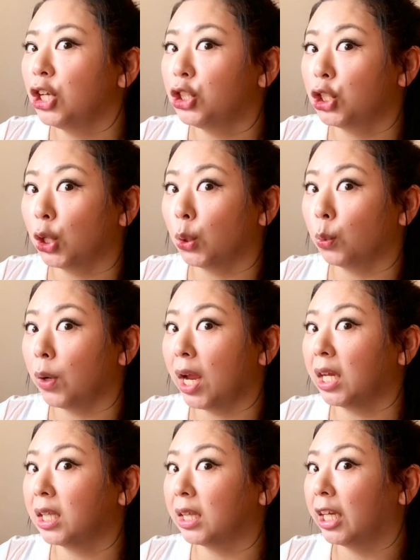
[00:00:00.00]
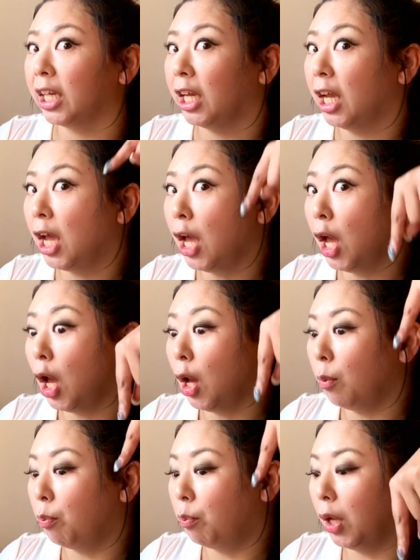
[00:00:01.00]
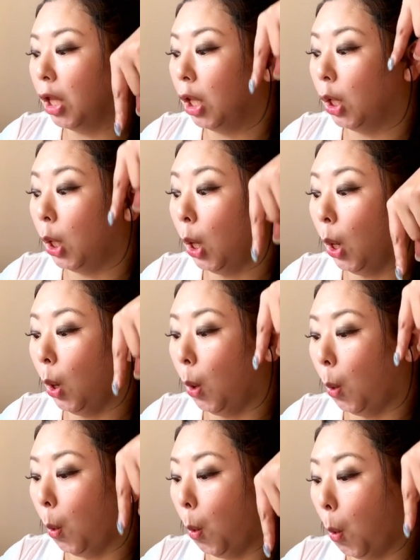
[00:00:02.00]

directly below.